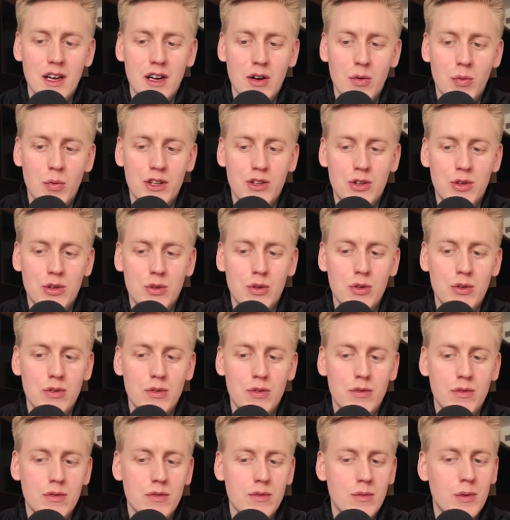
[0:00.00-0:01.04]
what do
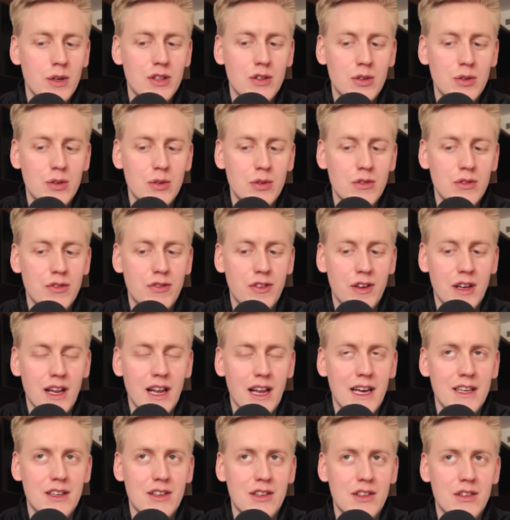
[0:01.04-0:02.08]
you feel
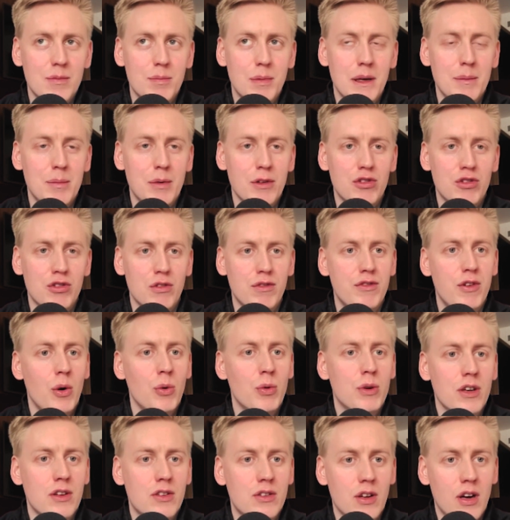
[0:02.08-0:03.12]
like people should
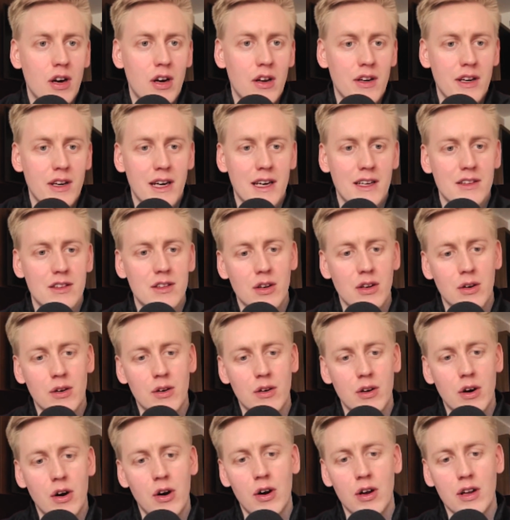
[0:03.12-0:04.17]
focus on at
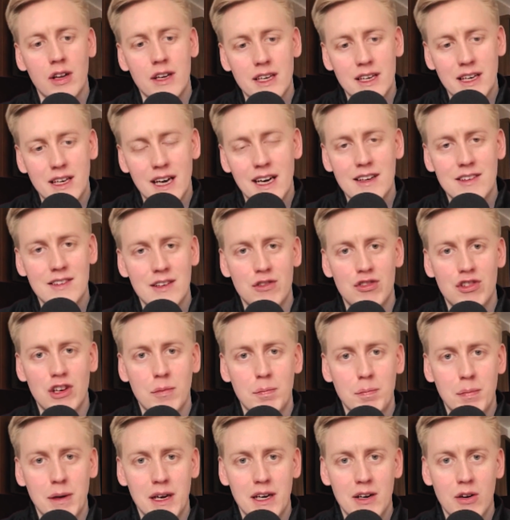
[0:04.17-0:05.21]
their early days in
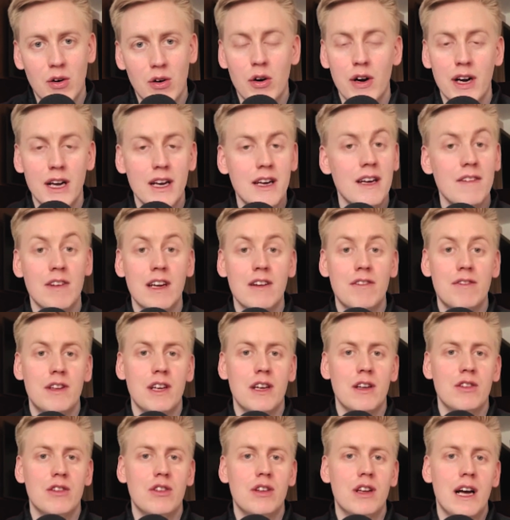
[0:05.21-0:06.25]
shipping, or even if
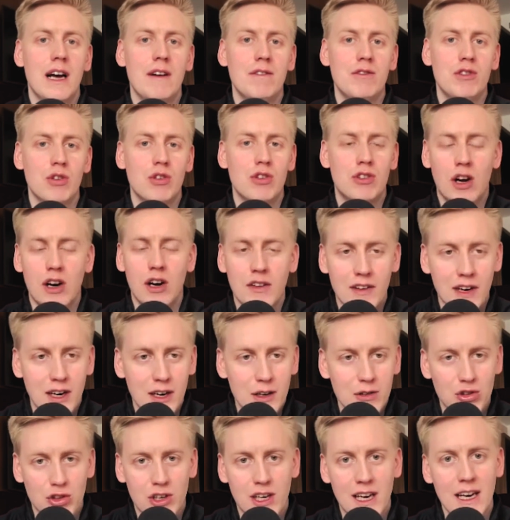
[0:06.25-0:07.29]
they have just started their
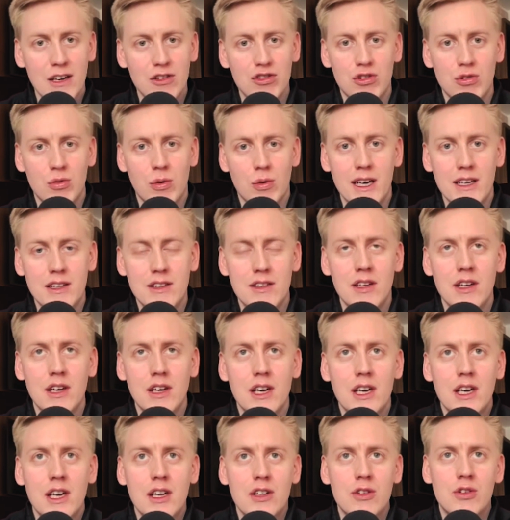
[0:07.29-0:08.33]
education, right?
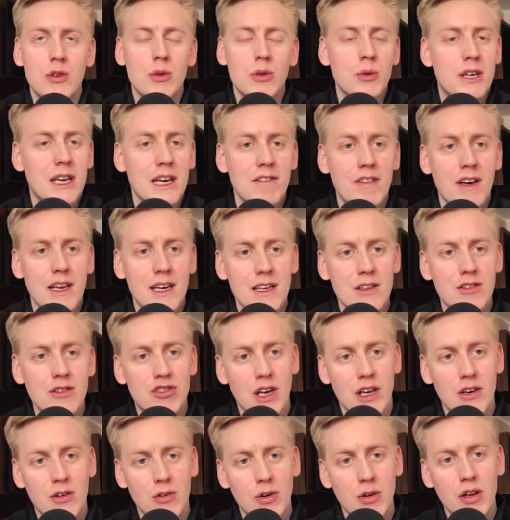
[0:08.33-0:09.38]
Do you give any
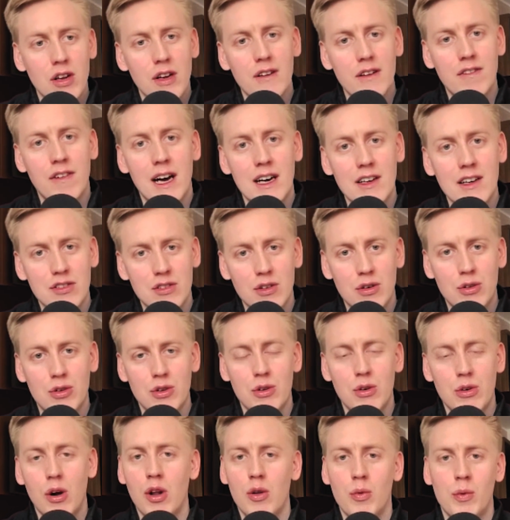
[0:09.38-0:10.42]
general advice, or do
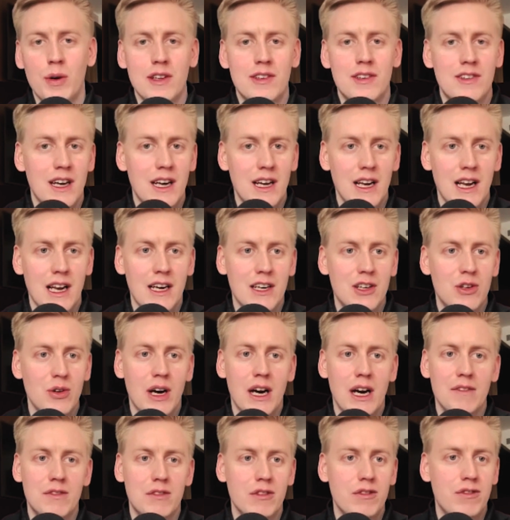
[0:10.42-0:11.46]
you always say, like, you
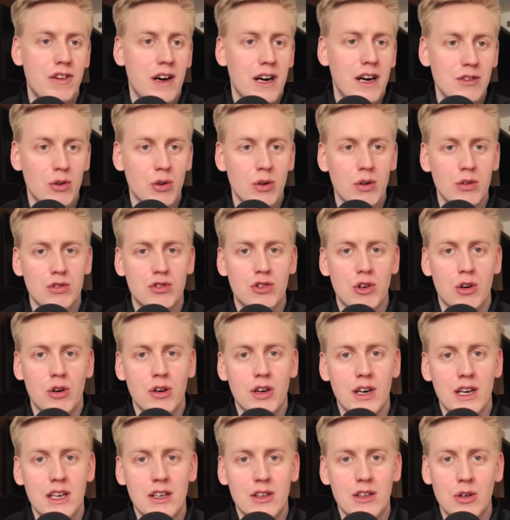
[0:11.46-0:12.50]
have to find your own
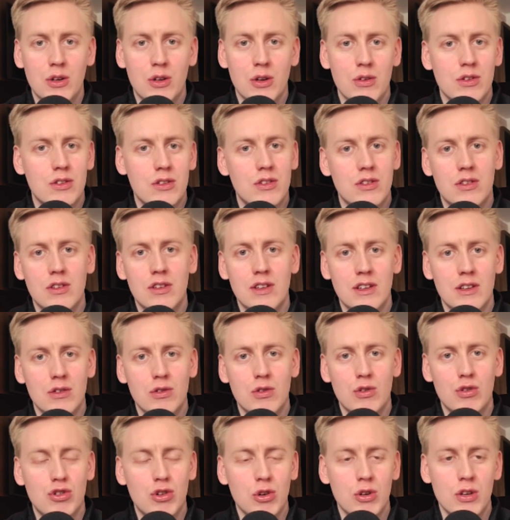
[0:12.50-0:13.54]
journey?
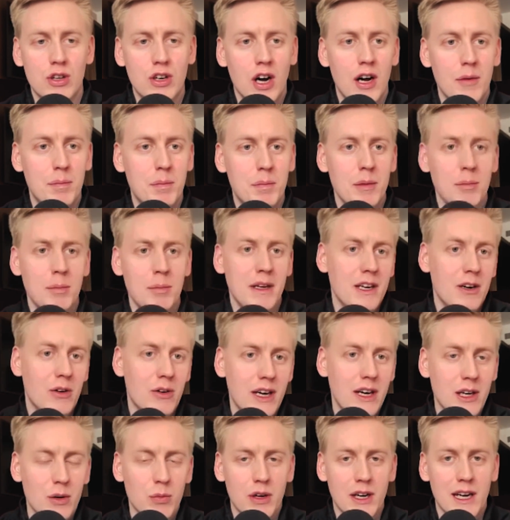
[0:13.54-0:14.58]
You shouldn't copy me or
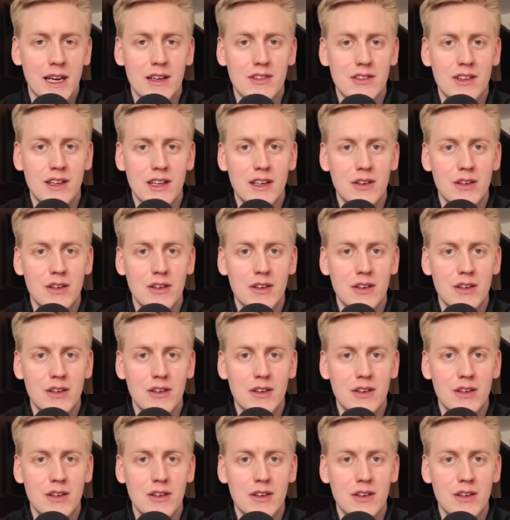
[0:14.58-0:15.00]
anyone else in the